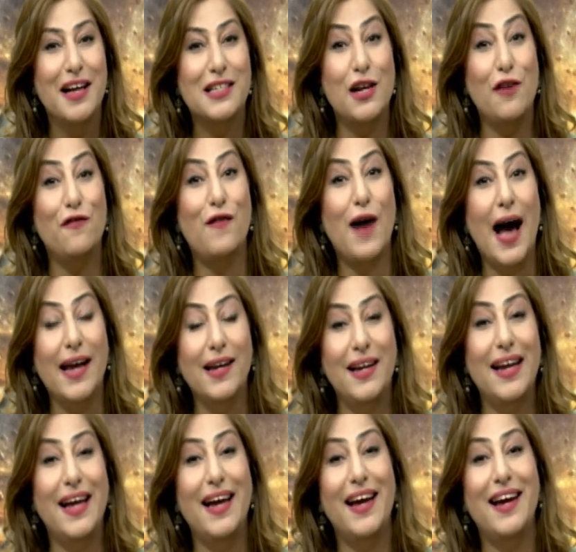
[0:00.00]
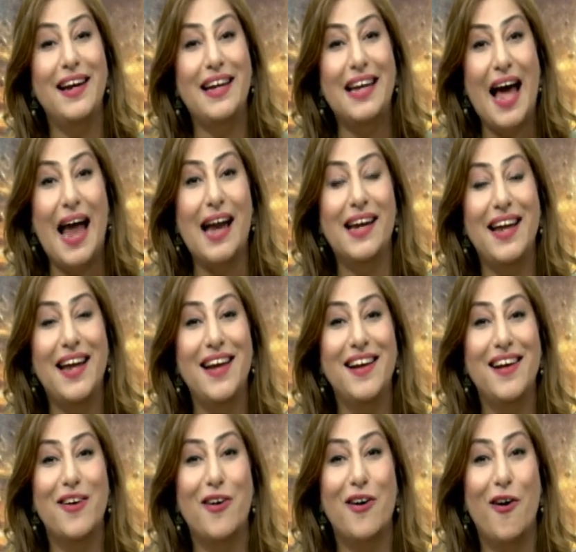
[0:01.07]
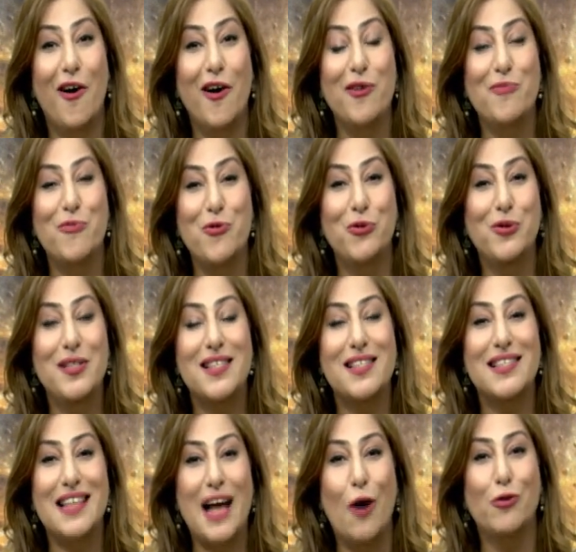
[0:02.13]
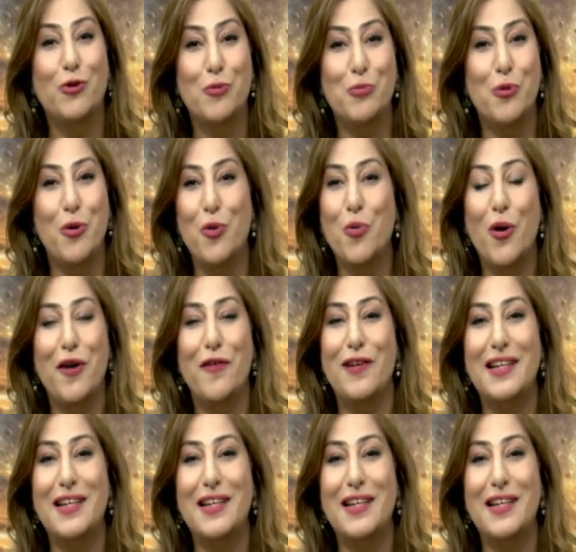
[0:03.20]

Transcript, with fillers: till finally landing on moon's south pole. What a